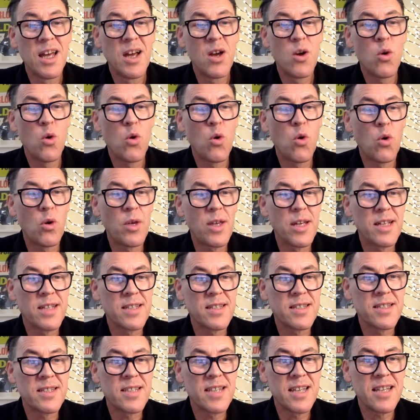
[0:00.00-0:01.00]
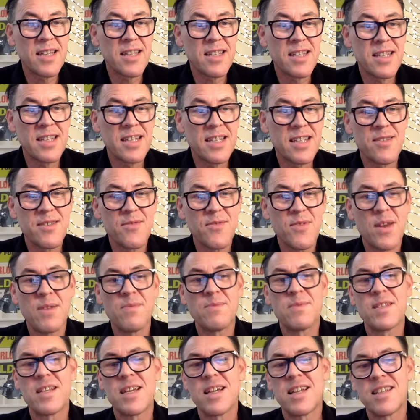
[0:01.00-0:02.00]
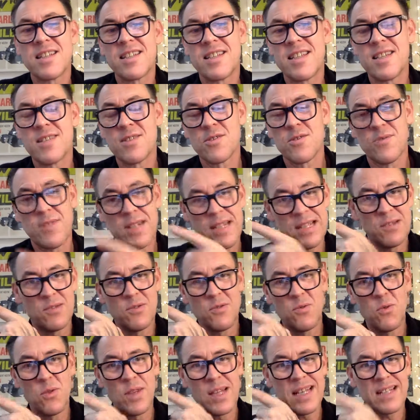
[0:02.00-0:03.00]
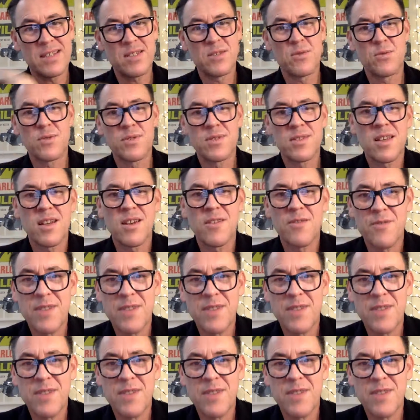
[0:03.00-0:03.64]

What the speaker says: Or yes, take the test if you haven't taken the test already, and all that sort of stuff.